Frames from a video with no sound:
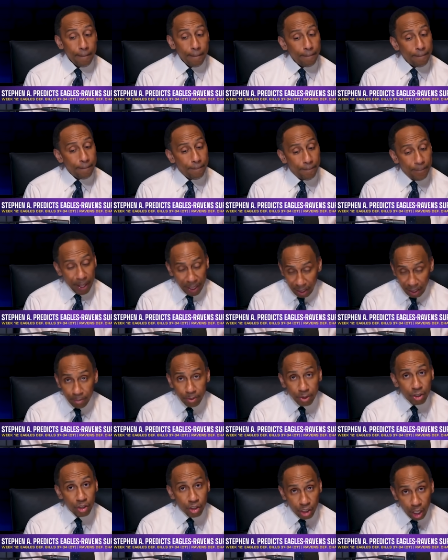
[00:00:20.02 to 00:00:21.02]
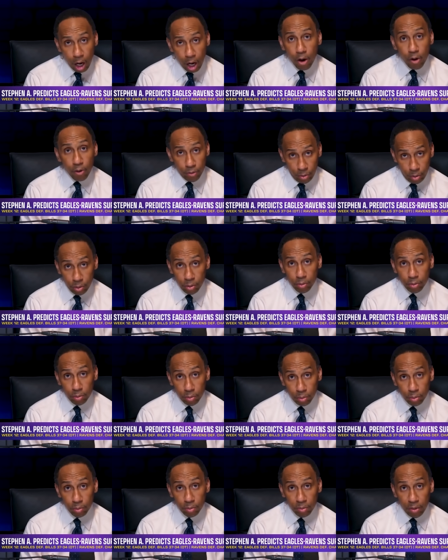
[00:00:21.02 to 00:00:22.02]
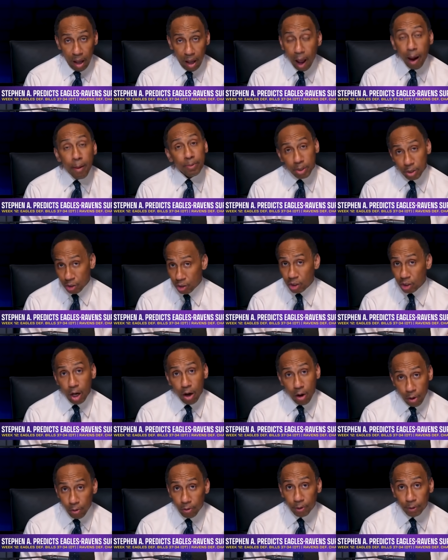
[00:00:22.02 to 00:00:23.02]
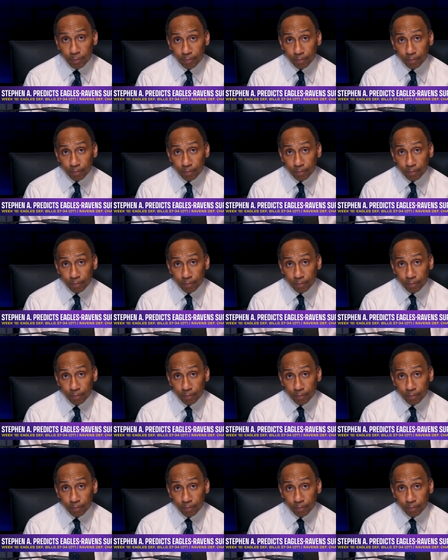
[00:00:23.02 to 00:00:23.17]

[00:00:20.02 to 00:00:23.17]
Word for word: But I'm concerned. I'm concerned.